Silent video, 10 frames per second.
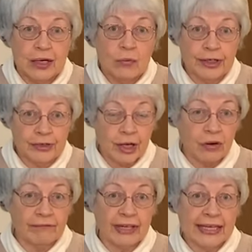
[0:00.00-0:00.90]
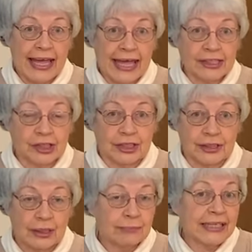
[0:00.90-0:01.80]
when you go on
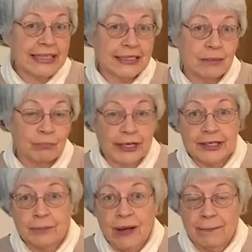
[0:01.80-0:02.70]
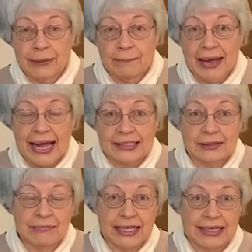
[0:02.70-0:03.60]
vacation, please bring your puppy back to
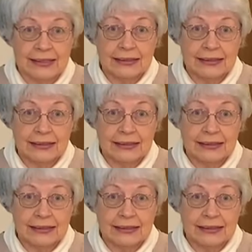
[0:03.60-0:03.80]
me.